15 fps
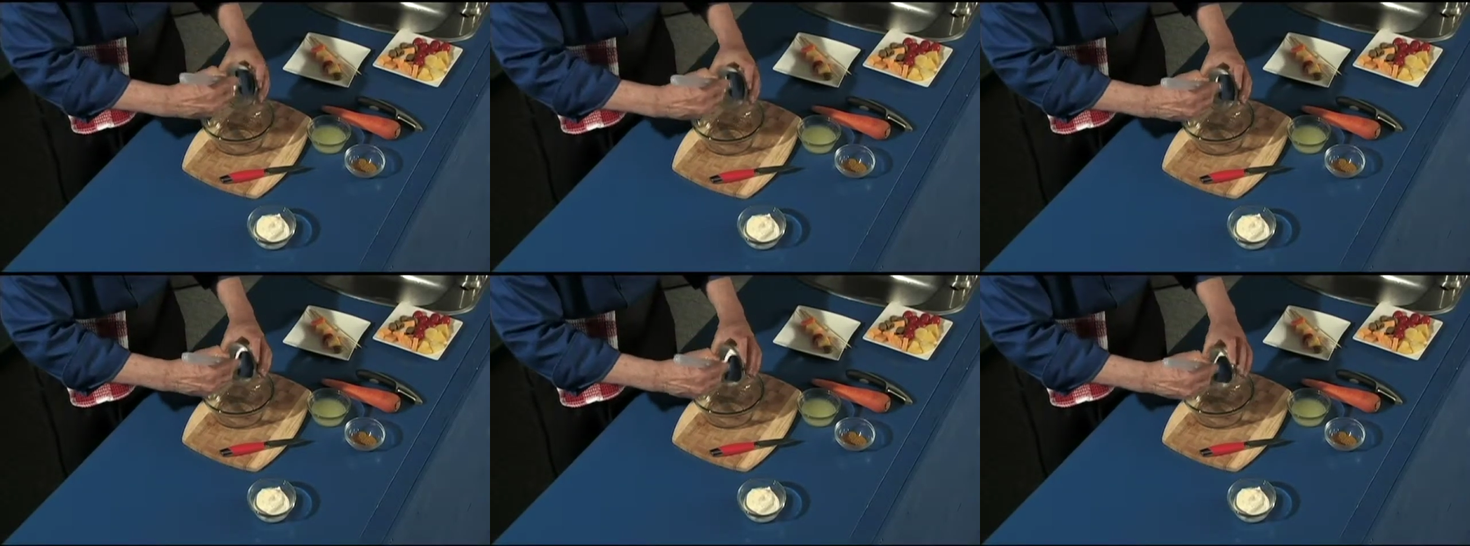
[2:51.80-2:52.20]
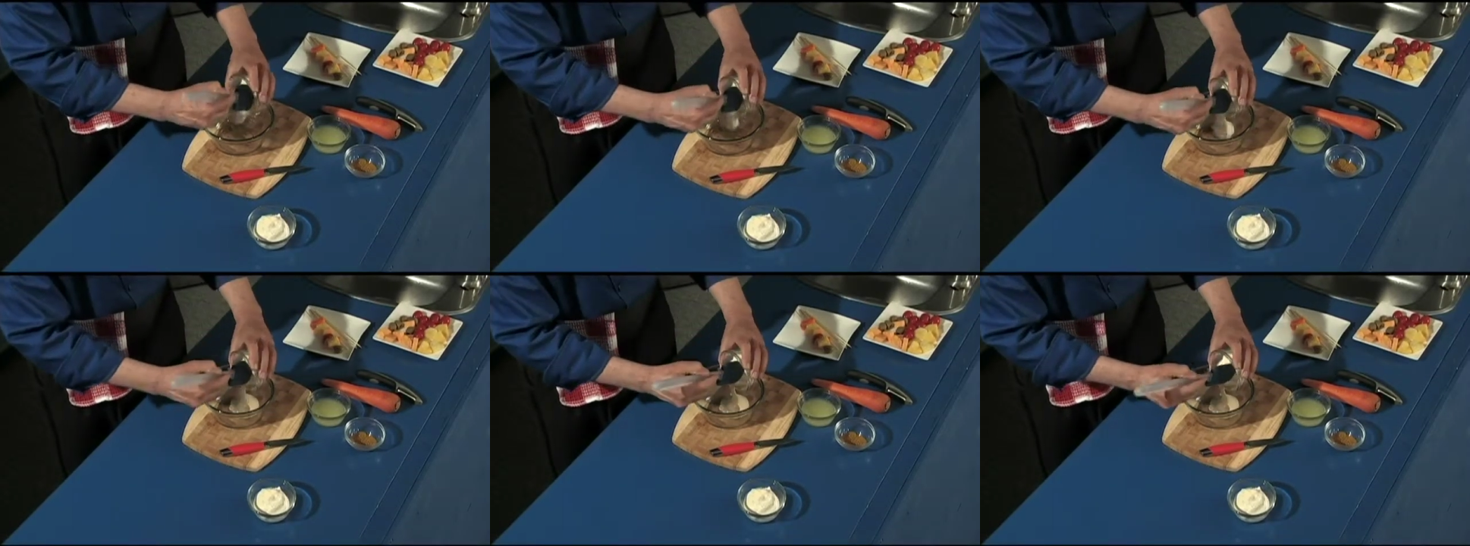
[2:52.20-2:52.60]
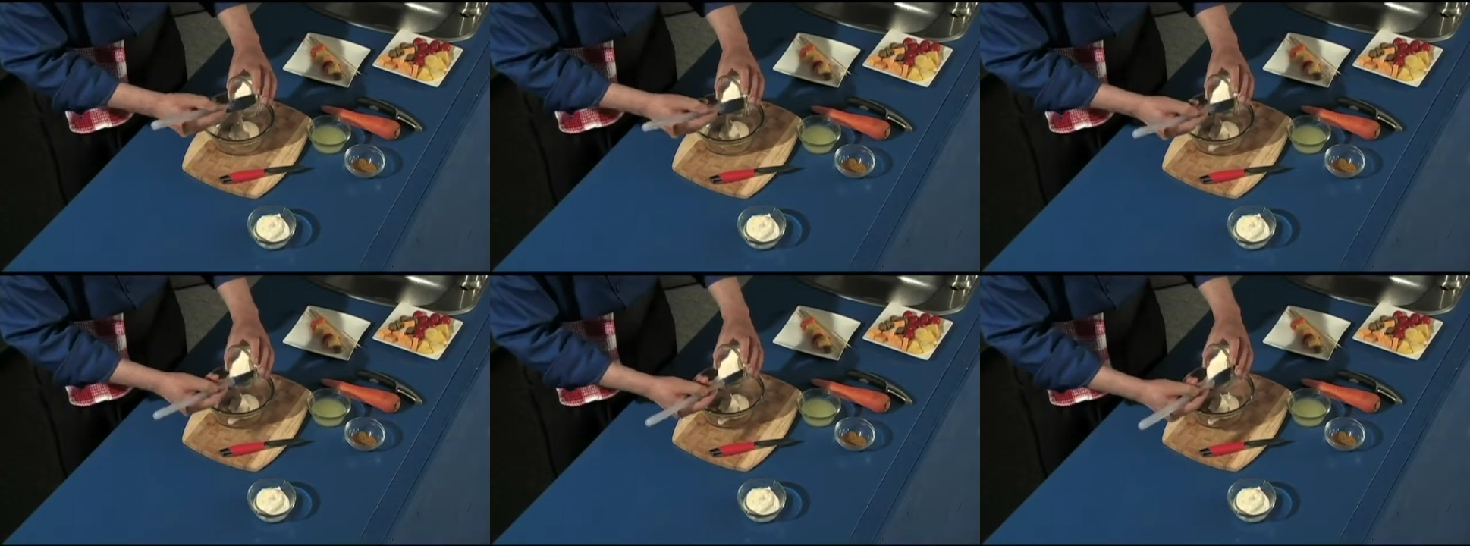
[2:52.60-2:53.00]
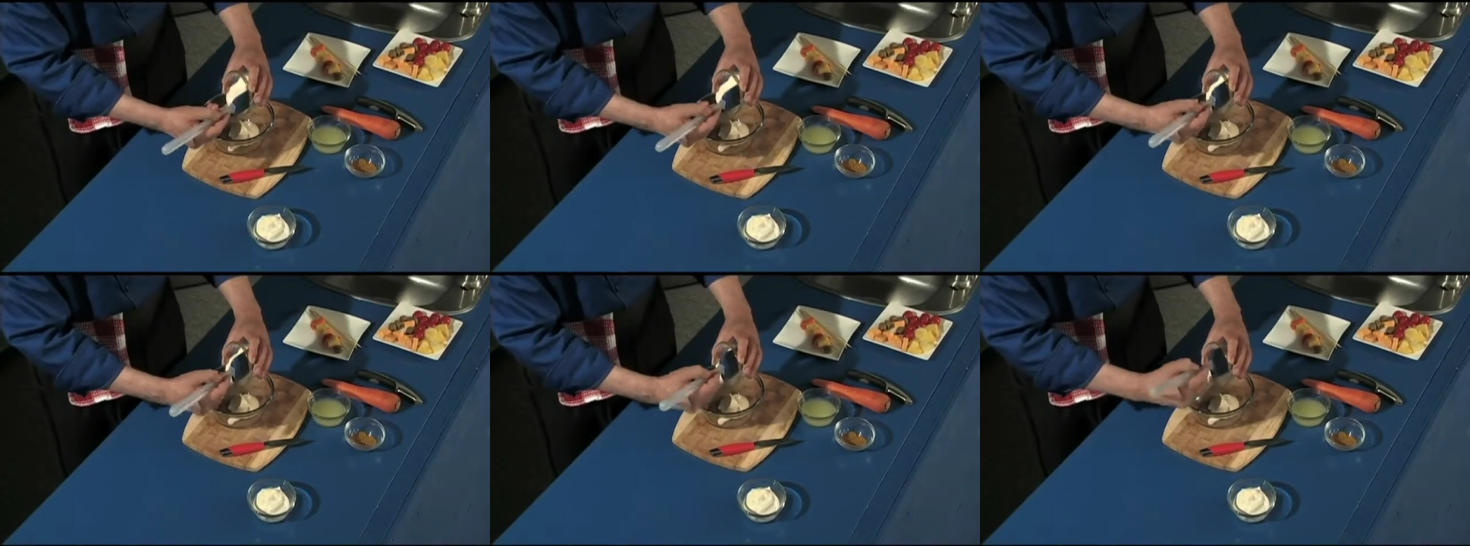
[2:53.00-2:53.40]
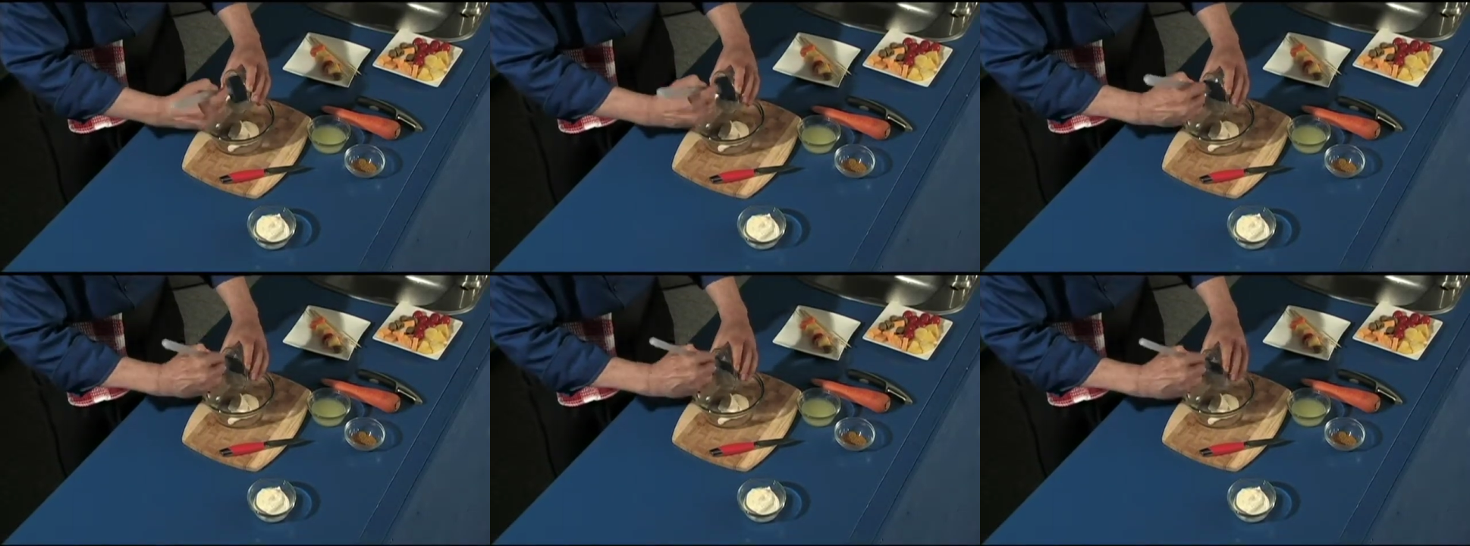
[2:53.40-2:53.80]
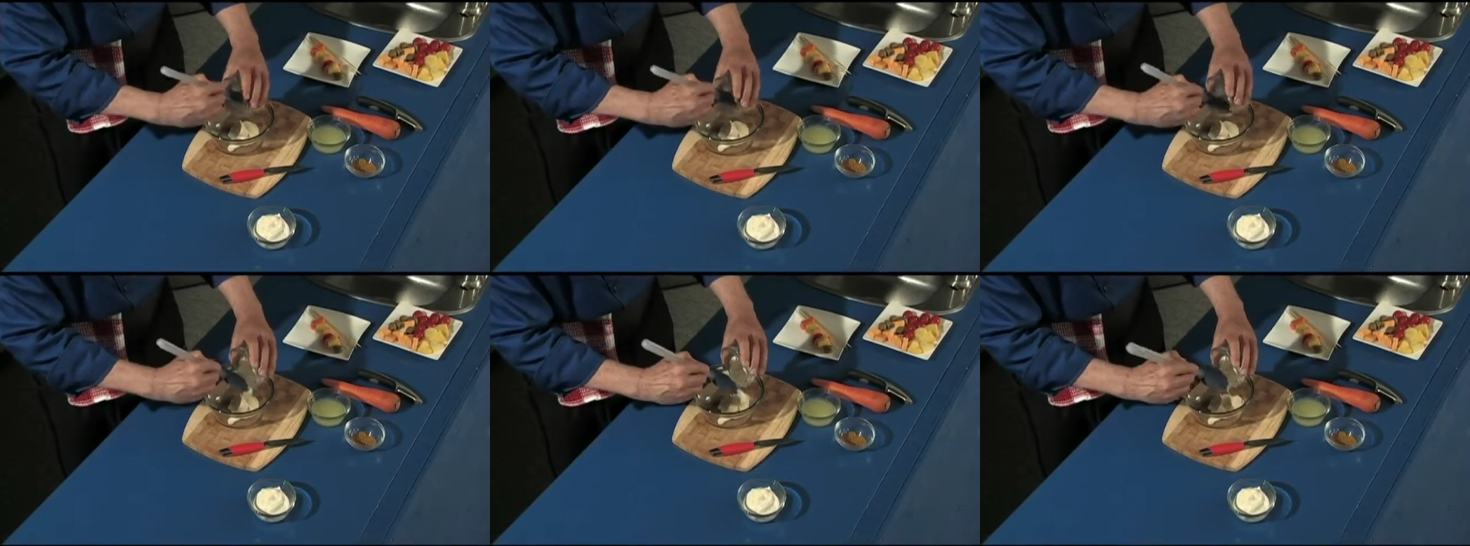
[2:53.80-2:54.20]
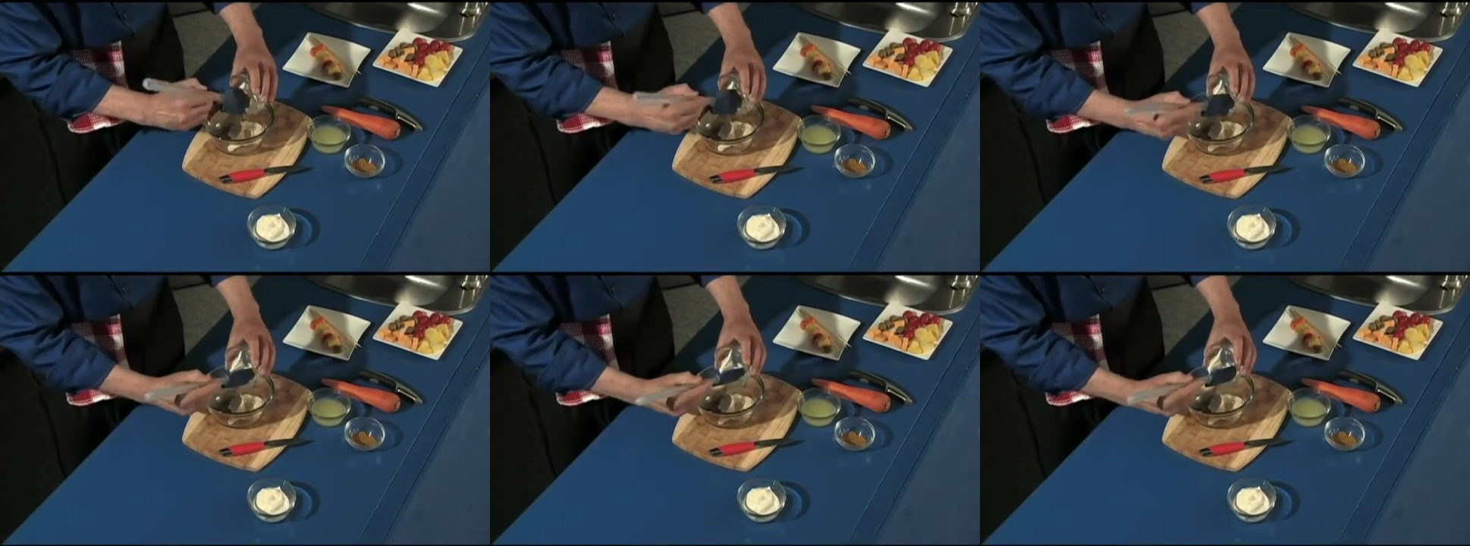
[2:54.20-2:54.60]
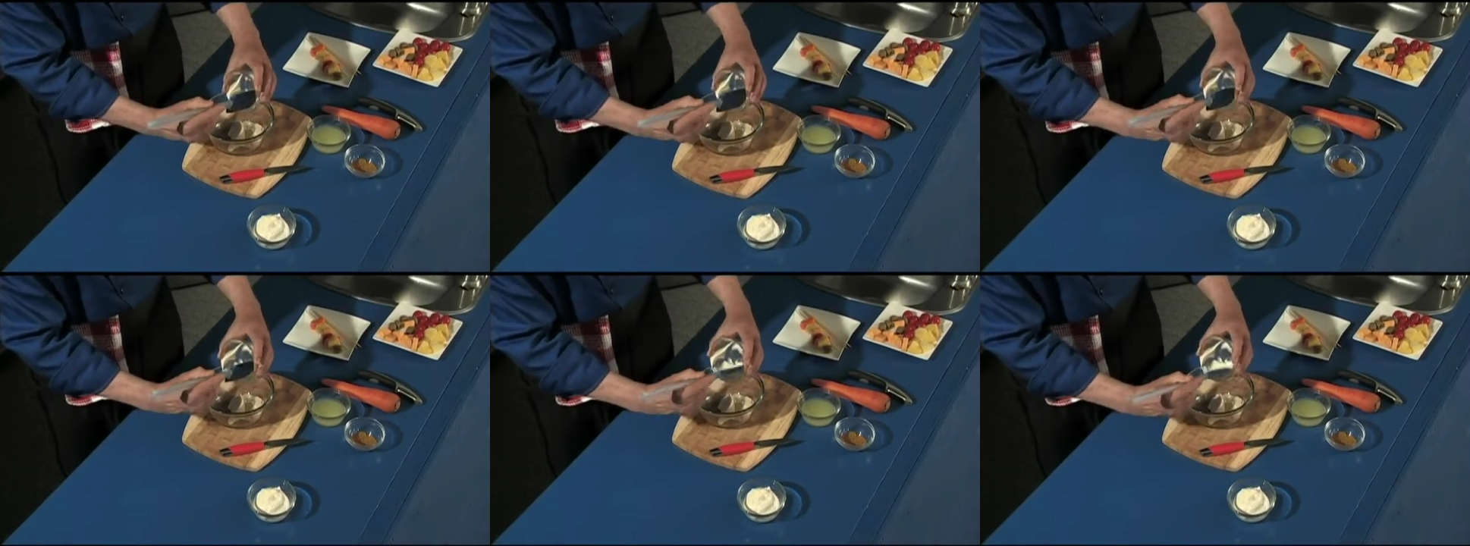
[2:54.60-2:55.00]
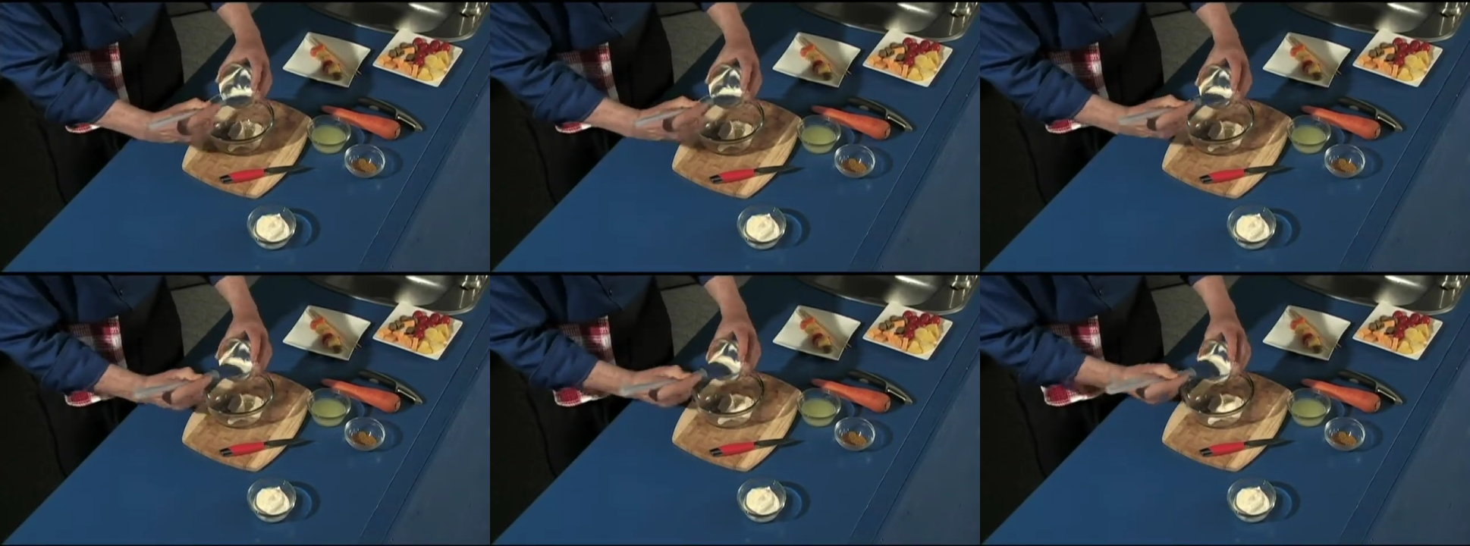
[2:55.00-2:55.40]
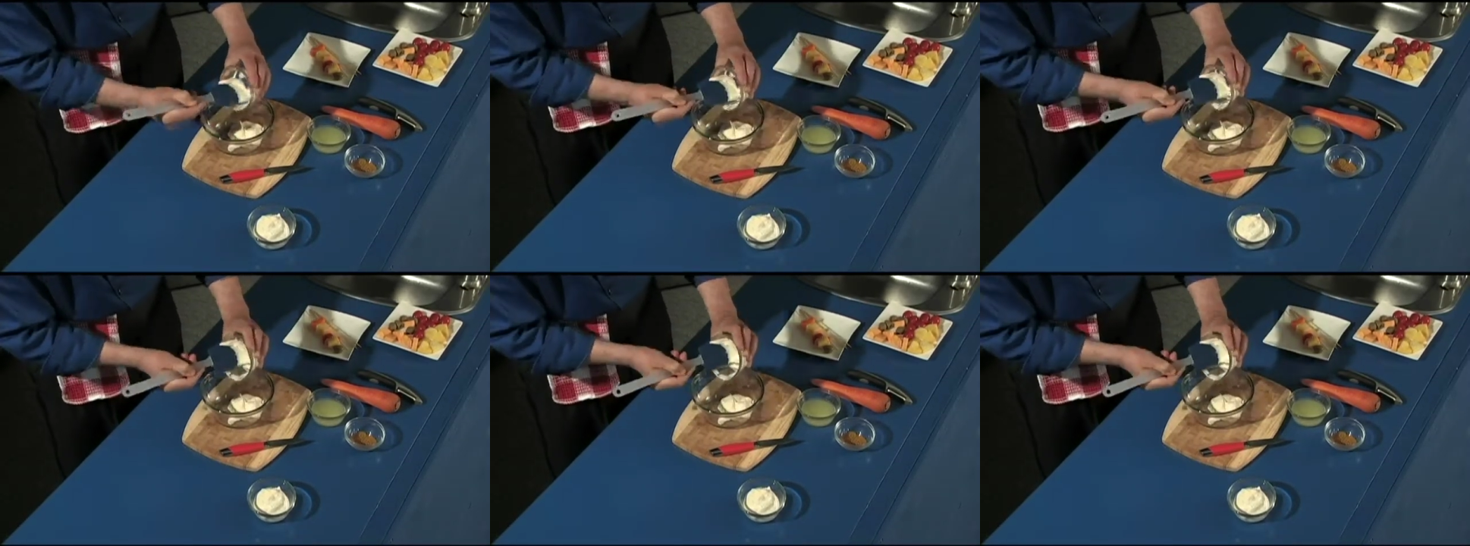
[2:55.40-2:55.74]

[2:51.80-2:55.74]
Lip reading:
[unreadable: no face in view]